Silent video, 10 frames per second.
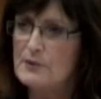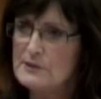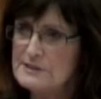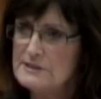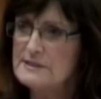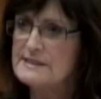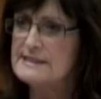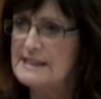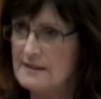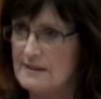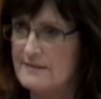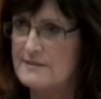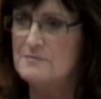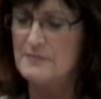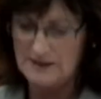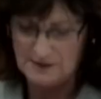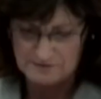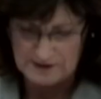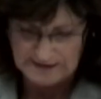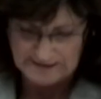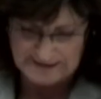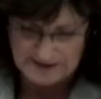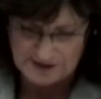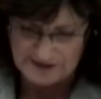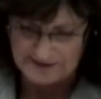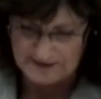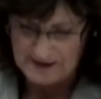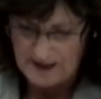personal skills to make the right decisions.